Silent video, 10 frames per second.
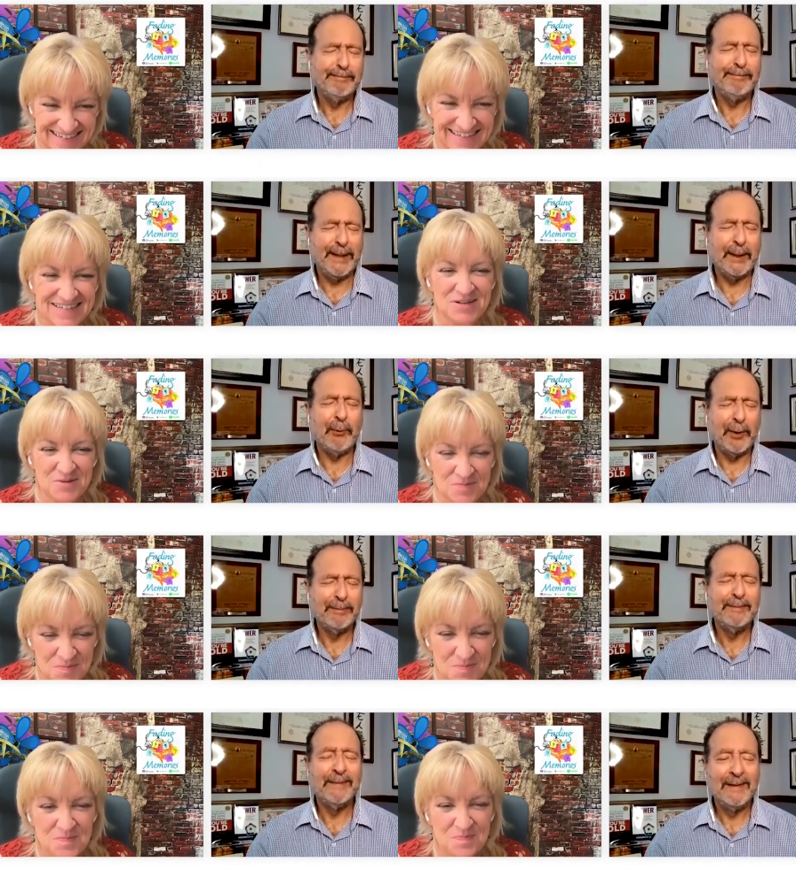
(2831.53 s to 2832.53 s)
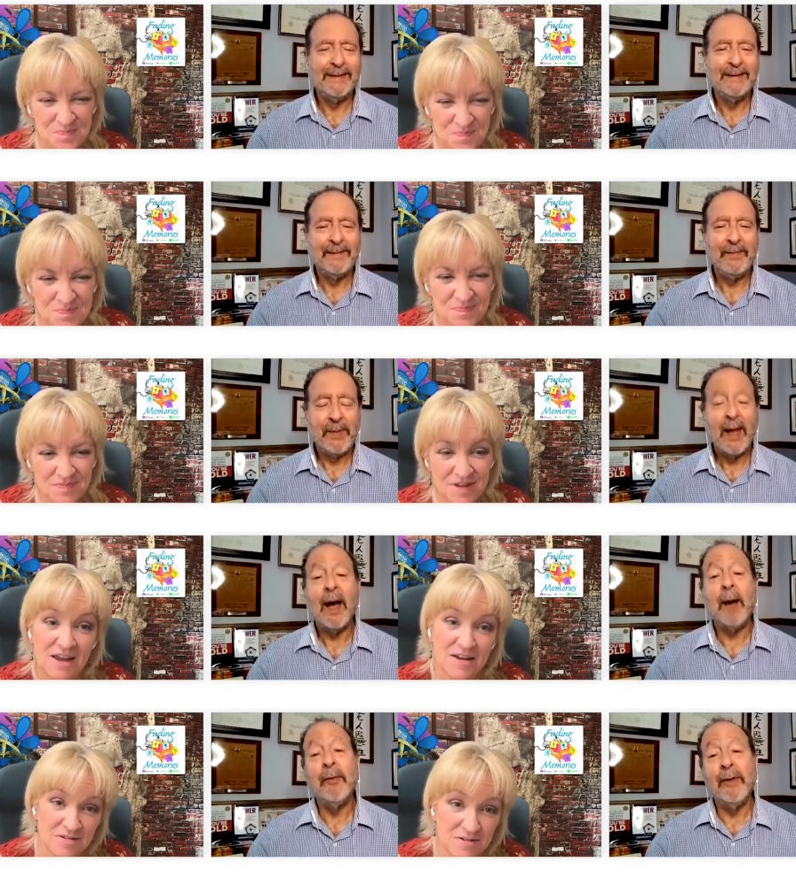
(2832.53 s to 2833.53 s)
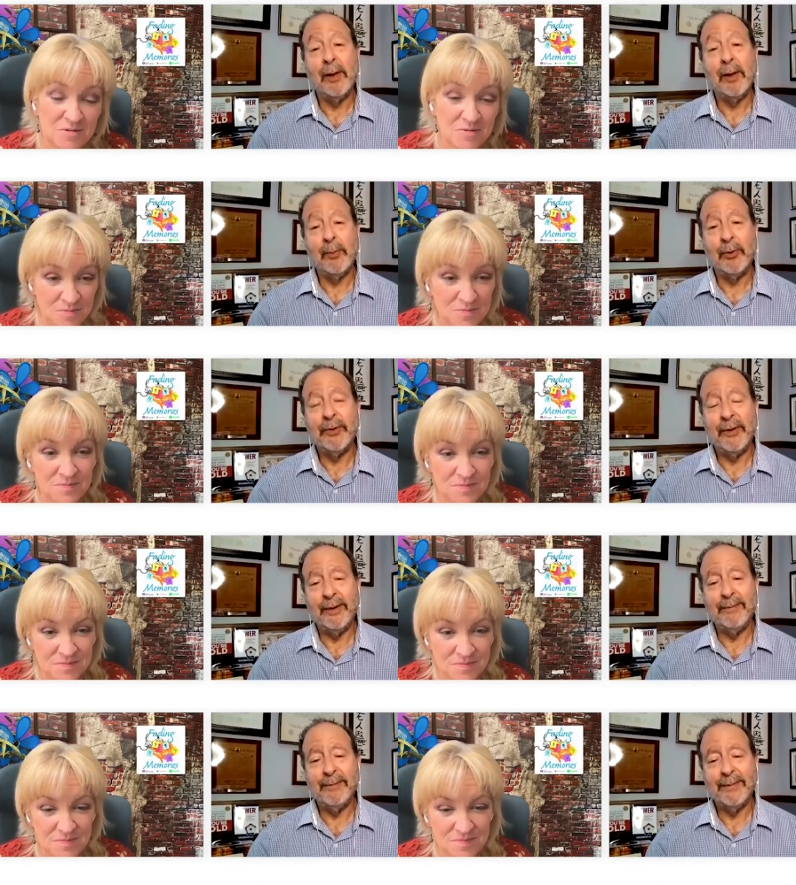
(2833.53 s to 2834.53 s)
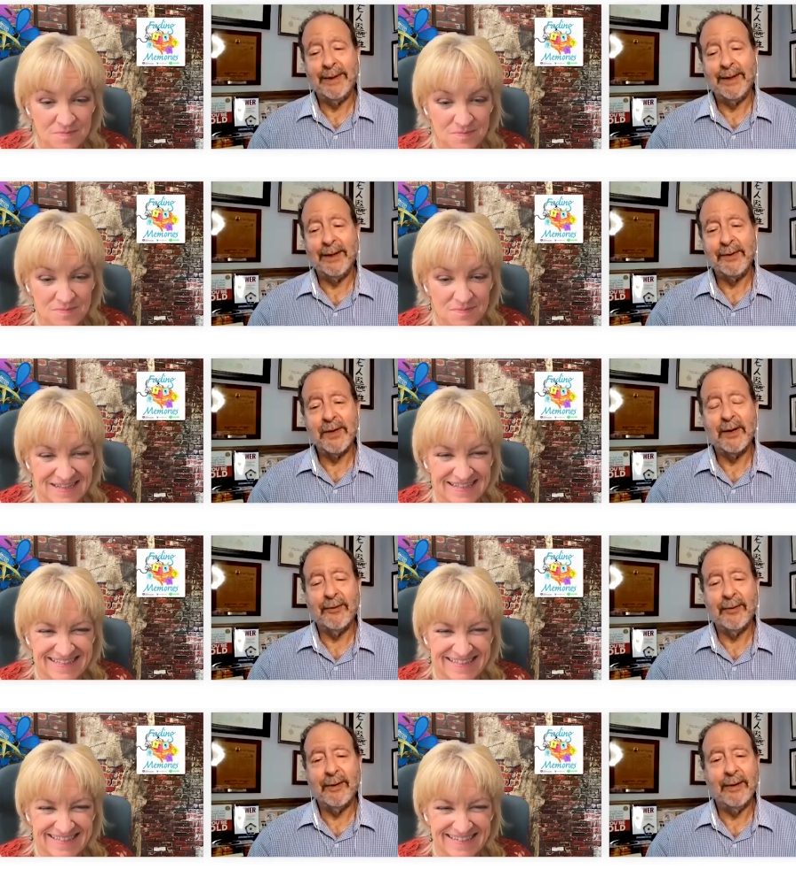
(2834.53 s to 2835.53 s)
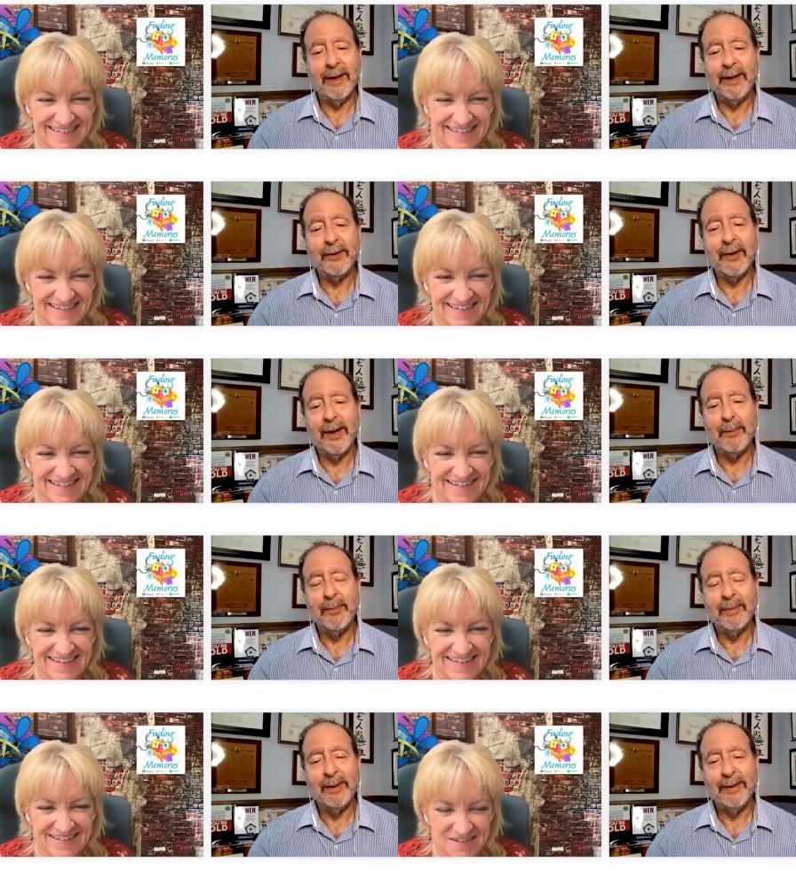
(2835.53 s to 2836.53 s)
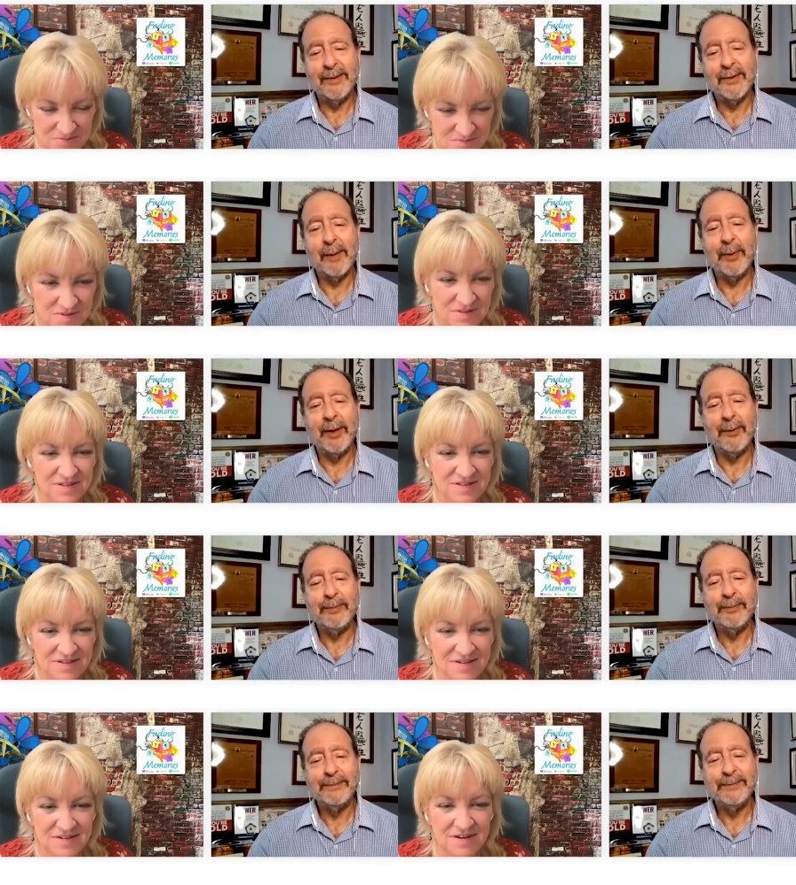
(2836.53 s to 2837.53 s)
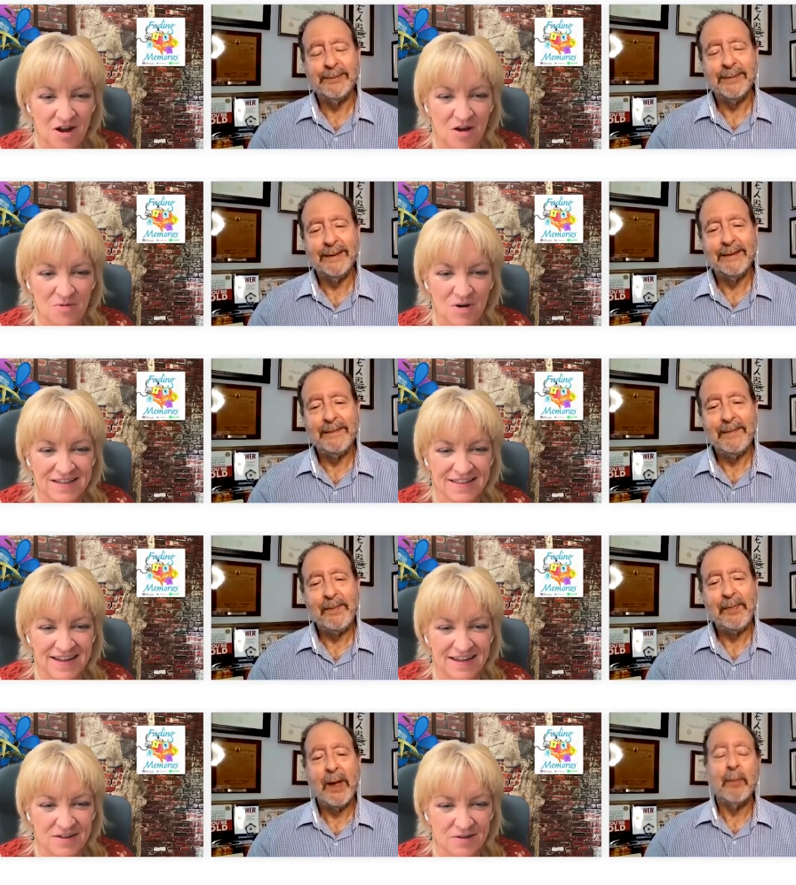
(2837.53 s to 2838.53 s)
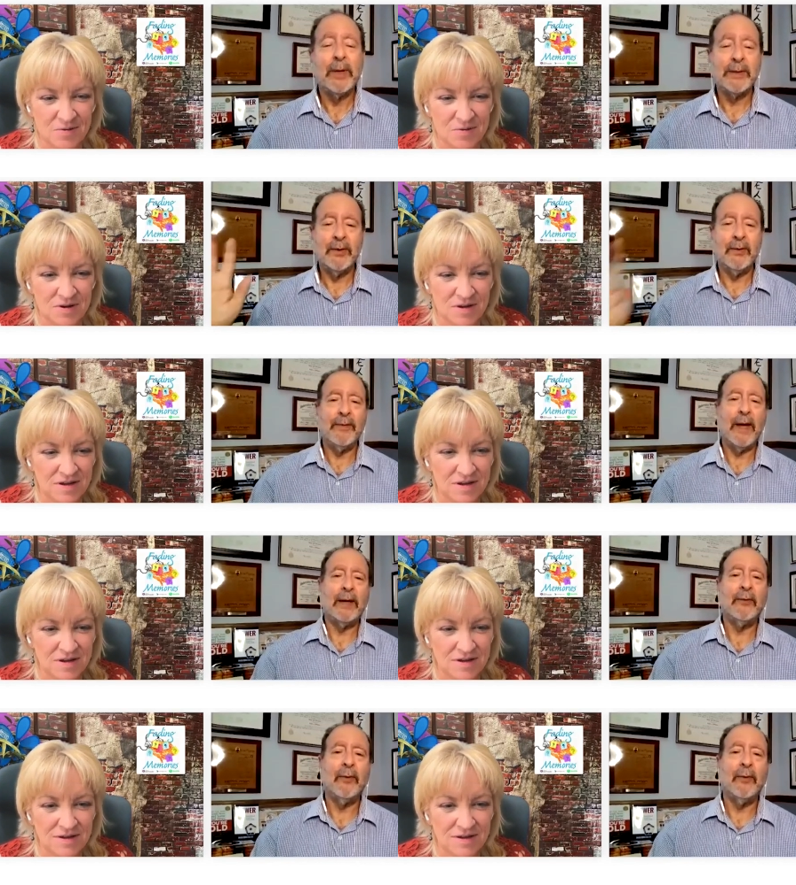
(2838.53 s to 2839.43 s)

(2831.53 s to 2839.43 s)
Speaker 1: bad one. Yeah. I'm available to you, uh, Jennifer, anytime. Just let me know.
Speaker 2: All right. Thank
Speaker 1: you. That's you. Thanks for